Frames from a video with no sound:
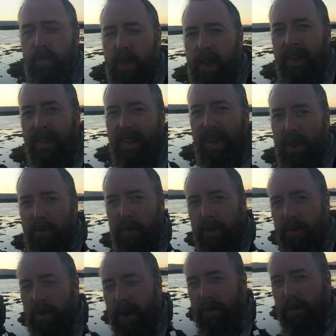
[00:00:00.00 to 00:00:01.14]
feeling you get when
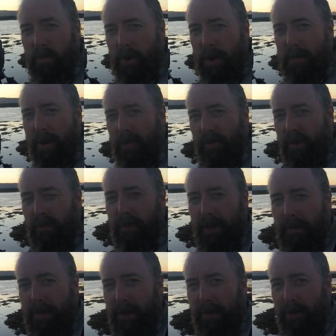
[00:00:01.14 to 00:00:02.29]
you arrive somewhere about
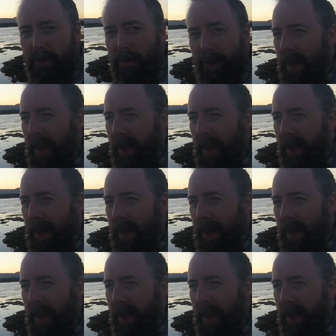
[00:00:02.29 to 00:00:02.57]
15 minutes too